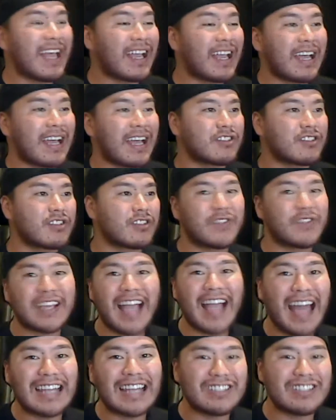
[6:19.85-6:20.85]
that kind of stuff,
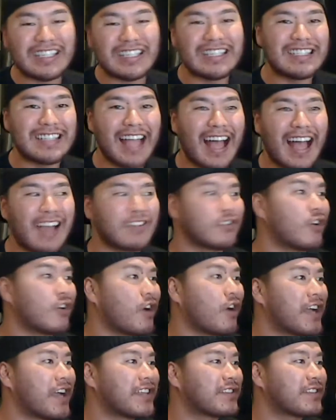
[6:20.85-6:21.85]
the cottage cheese
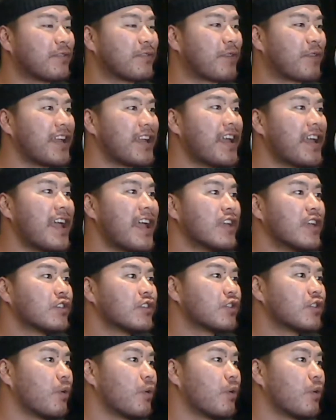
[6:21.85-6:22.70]
thighs and all kind of stuff, right?